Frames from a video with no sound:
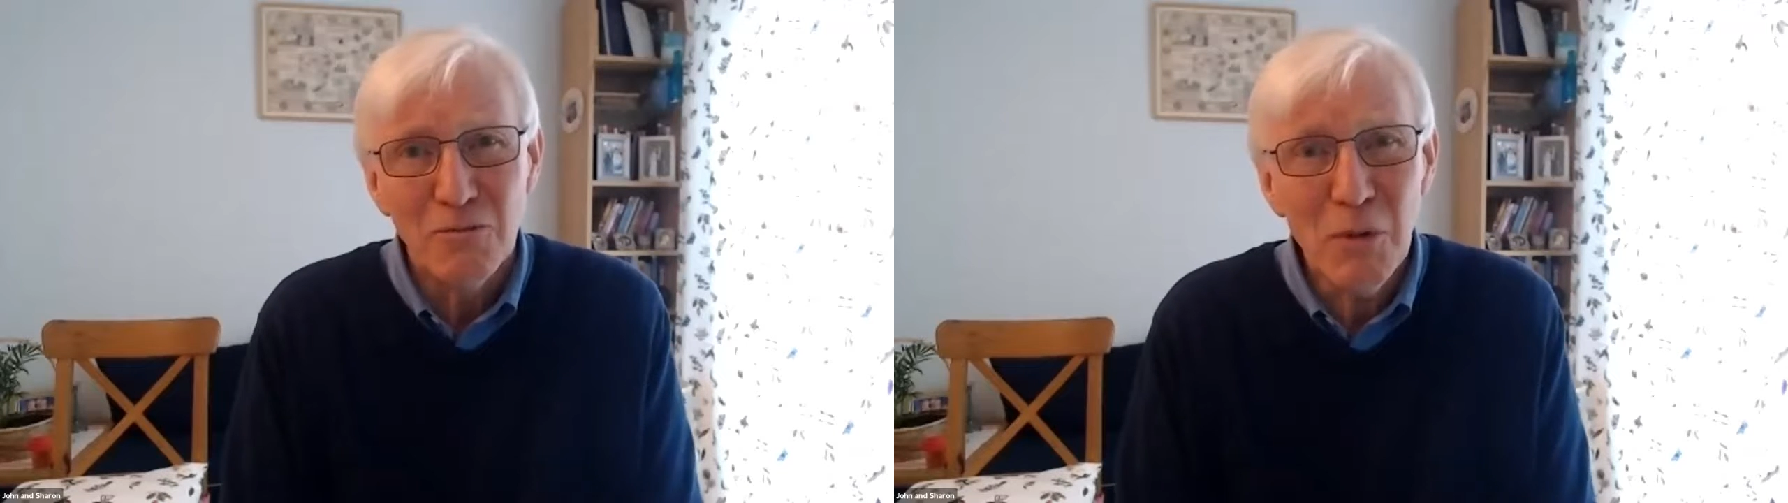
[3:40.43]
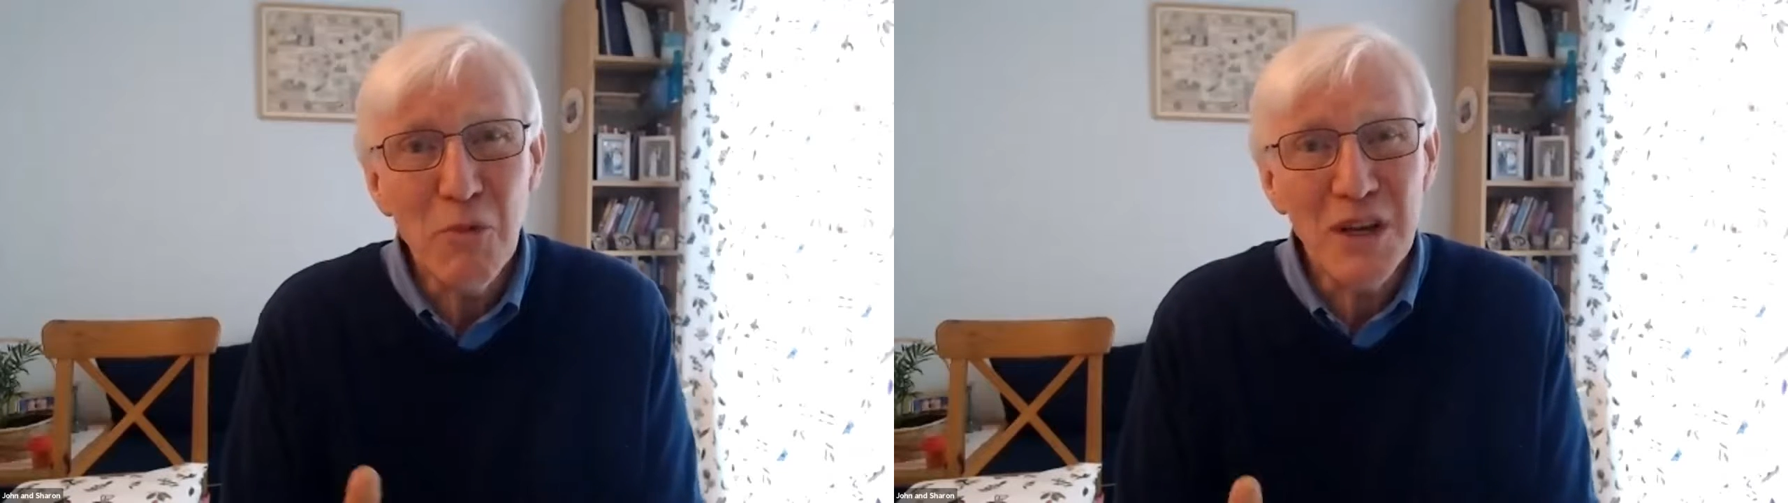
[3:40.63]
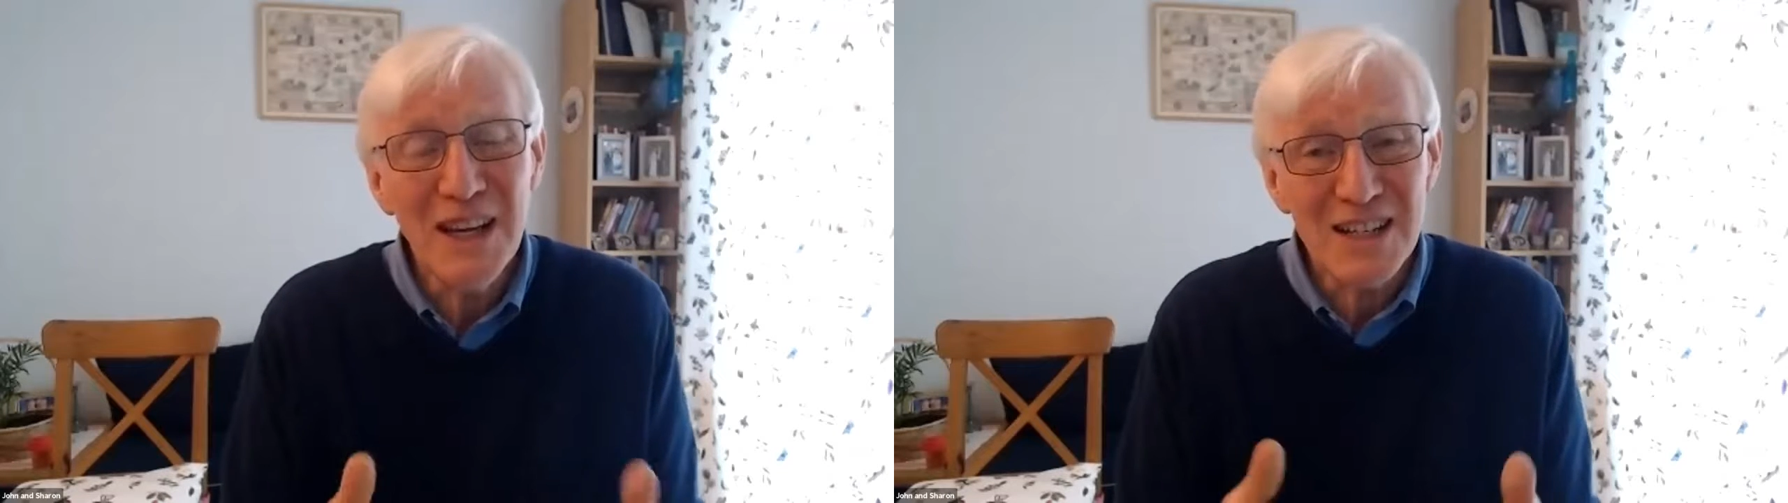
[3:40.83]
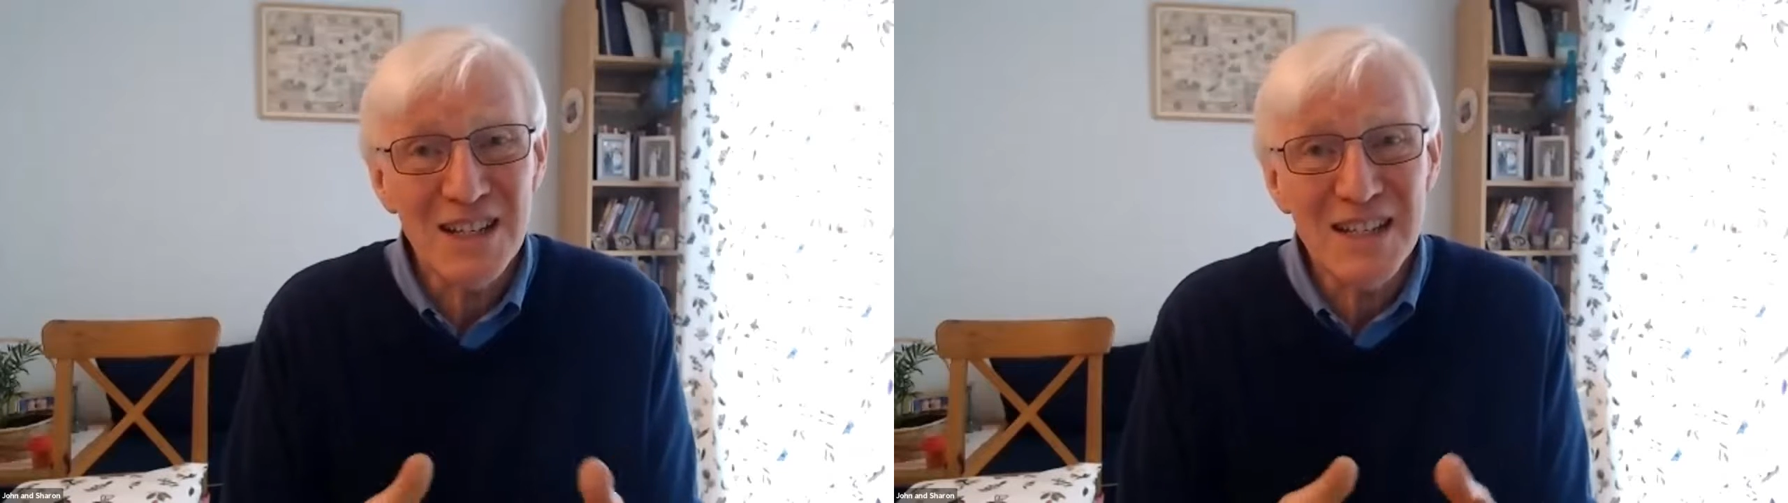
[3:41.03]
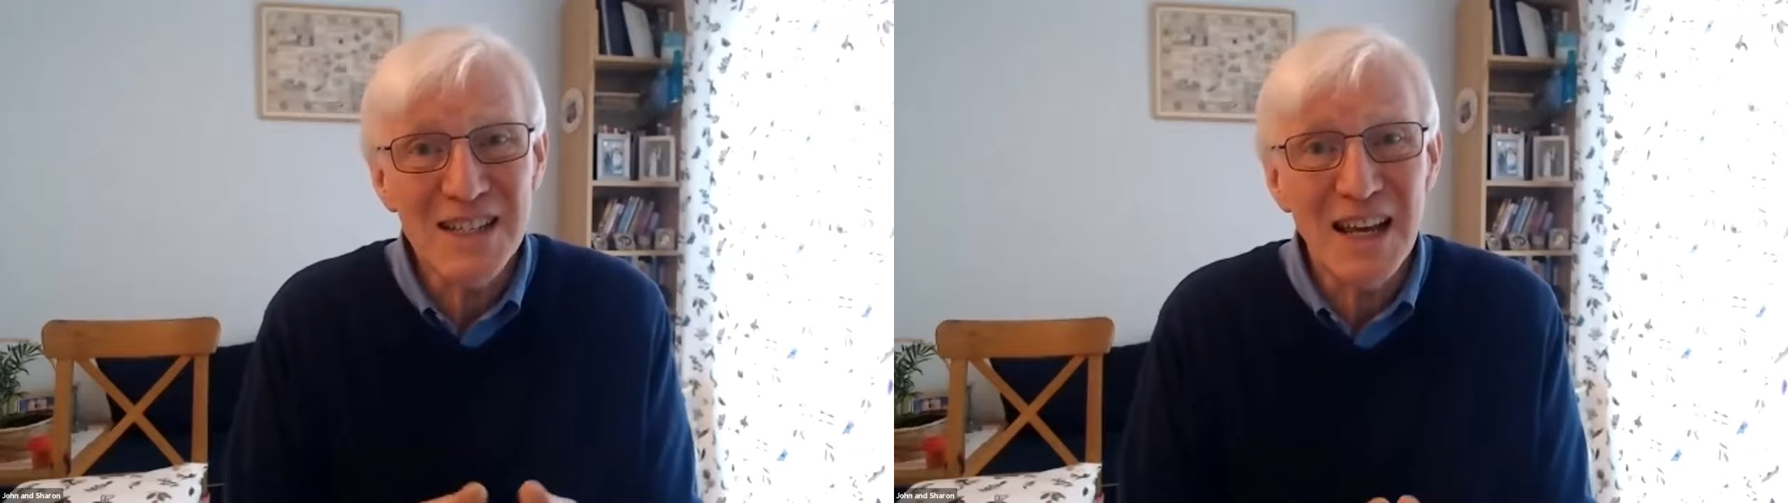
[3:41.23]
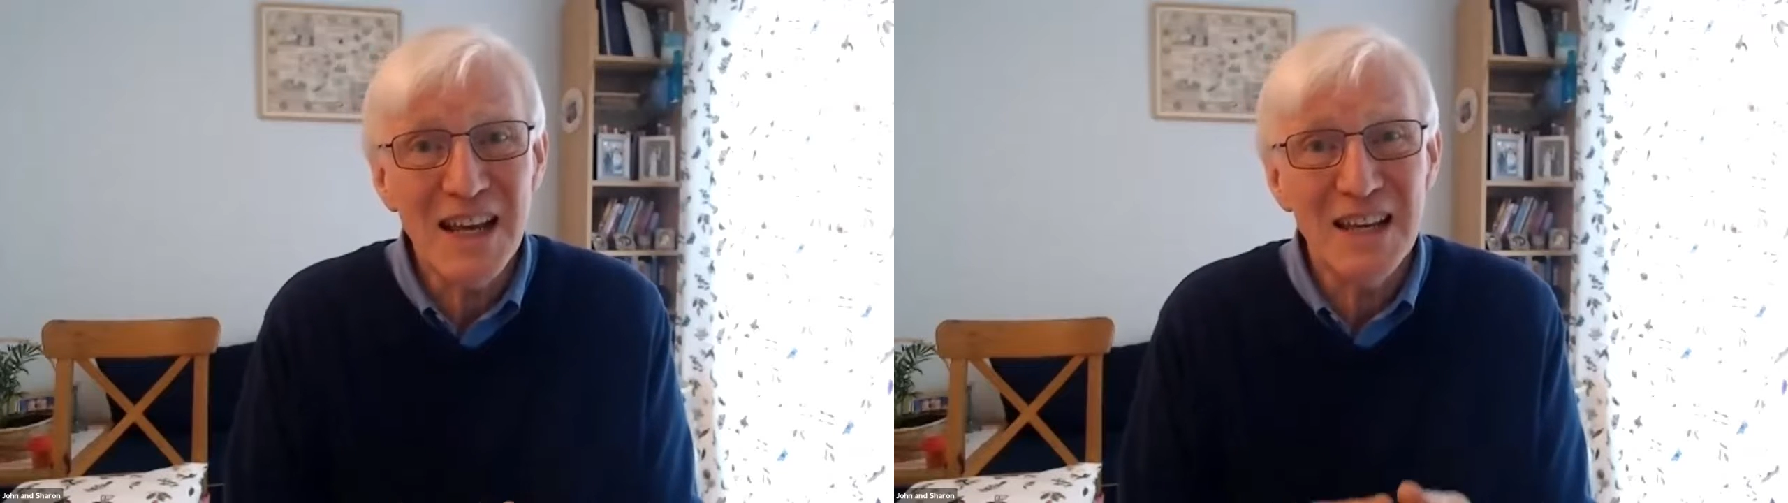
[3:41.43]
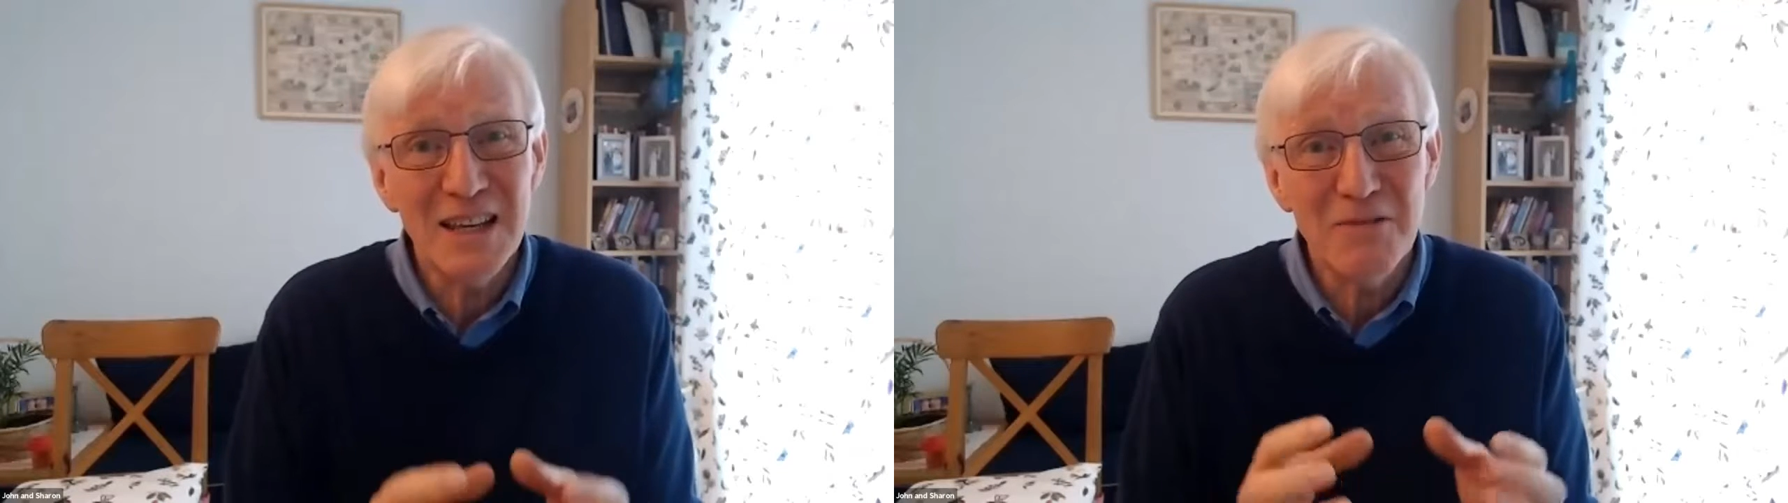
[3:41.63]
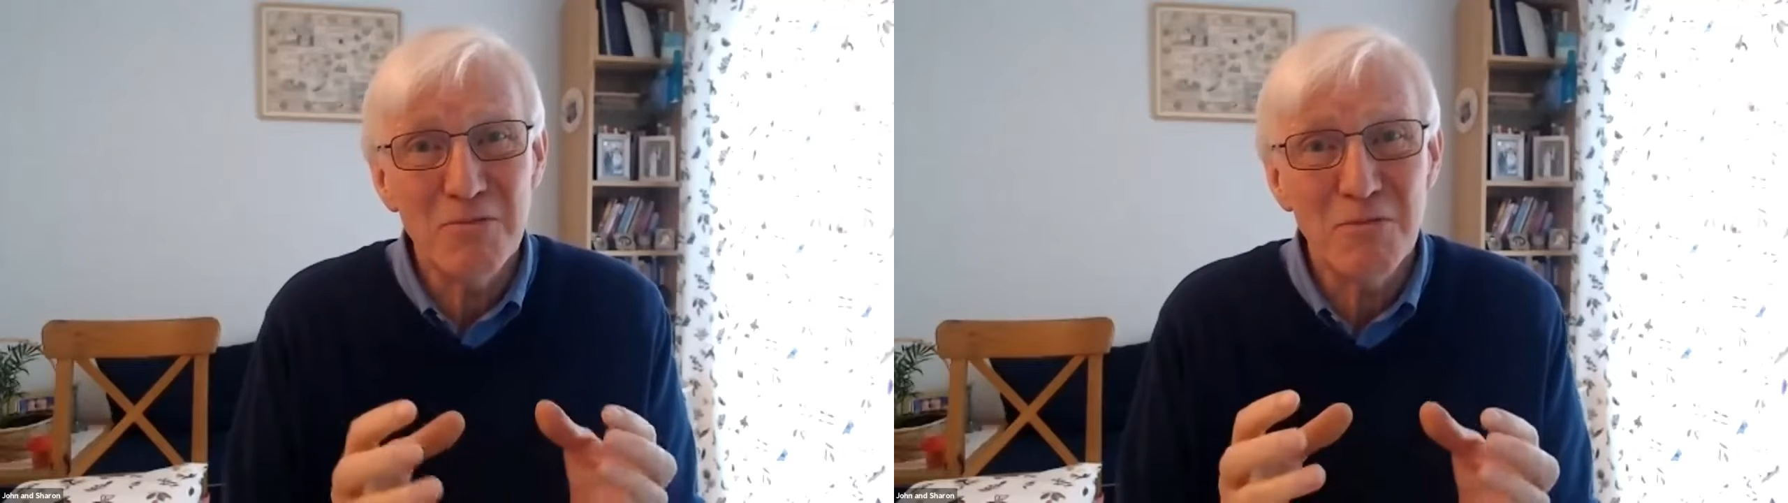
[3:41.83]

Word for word: When we actually say